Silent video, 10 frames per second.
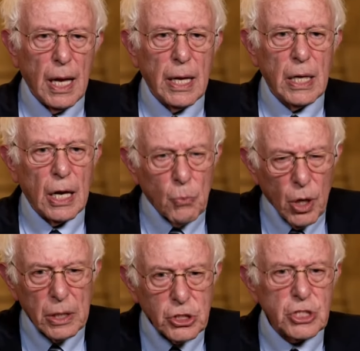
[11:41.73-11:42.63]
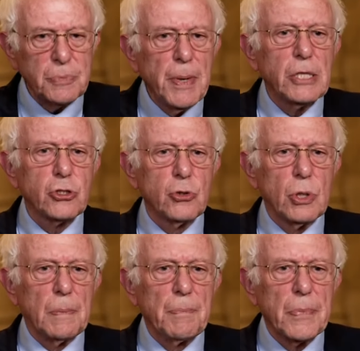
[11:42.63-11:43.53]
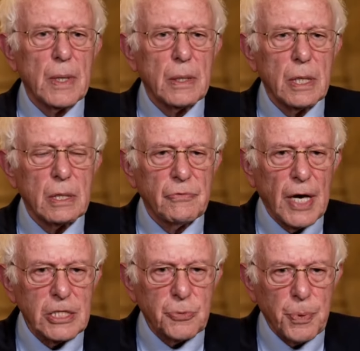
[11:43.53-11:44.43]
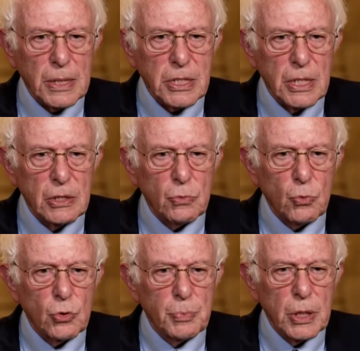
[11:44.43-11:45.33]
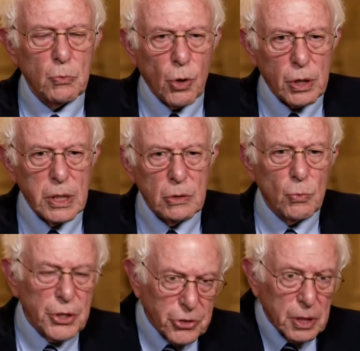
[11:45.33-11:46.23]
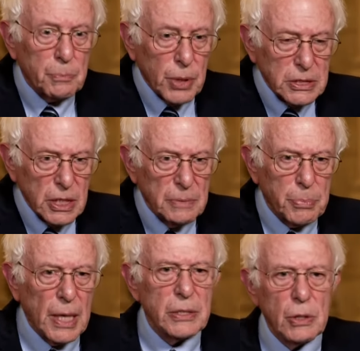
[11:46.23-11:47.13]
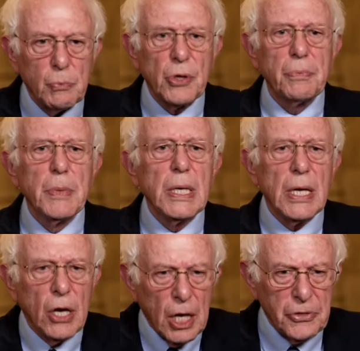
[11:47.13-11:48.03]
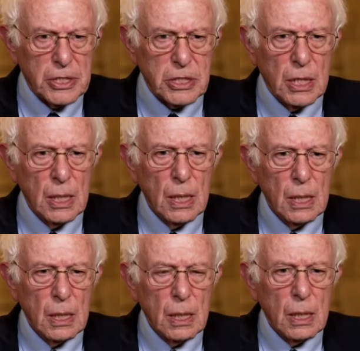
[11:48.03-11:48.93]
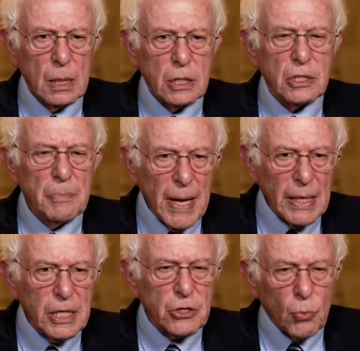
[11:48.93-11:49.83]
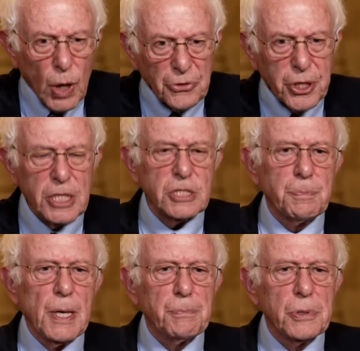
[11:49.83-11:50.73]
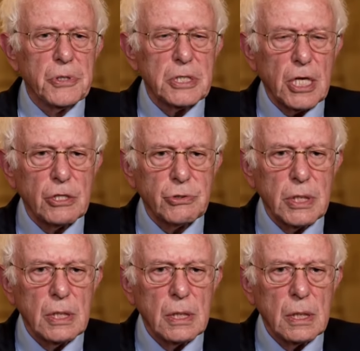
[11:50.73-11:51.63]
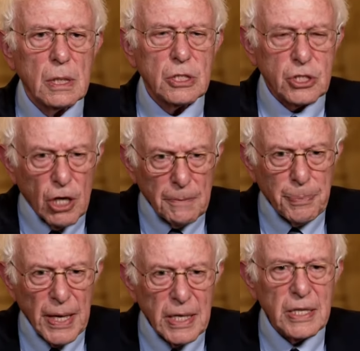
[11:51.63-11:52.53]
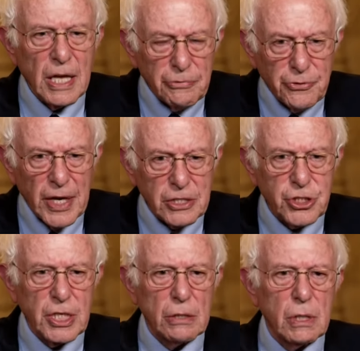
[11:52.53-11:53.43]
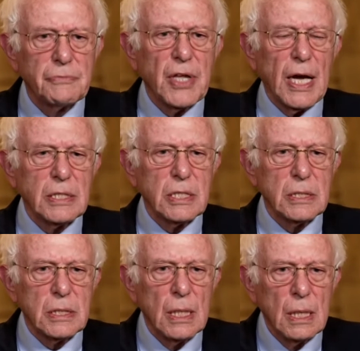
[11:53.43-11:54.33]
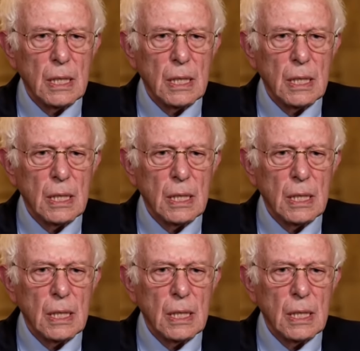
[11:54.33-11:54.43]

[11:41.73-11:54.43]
And I want to just make sure that the vice president will be working with President Biden and with me and others to demand that the wealthiest people in this country start paying their fair share of taxes,